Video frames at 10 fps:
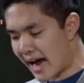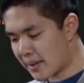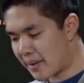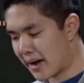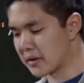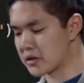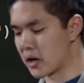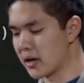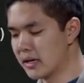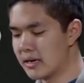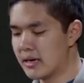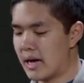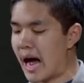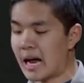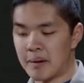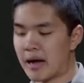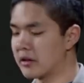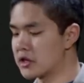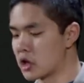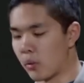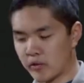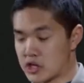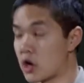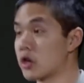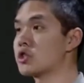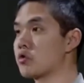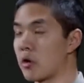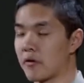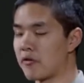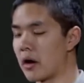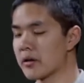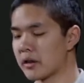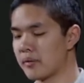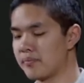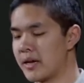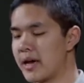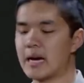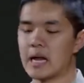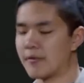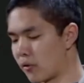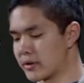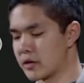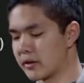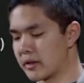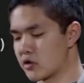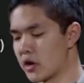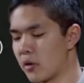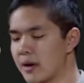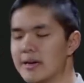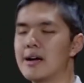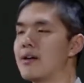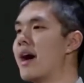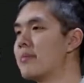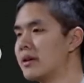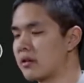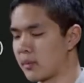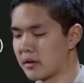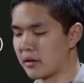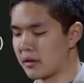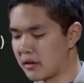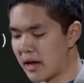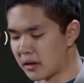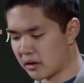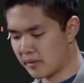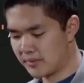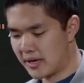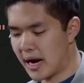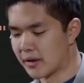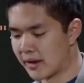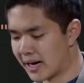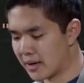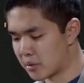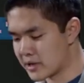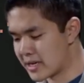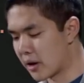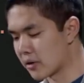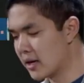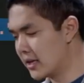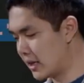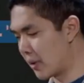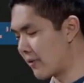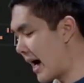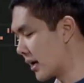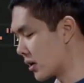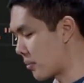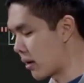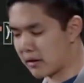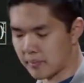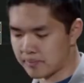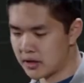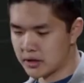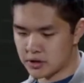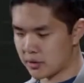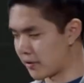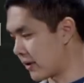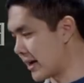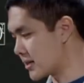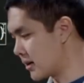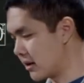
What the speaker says: add a passenger. Add passenger will return true or false. And if it returns true, that means it was a success. And then I can print out that we've added the person to the flight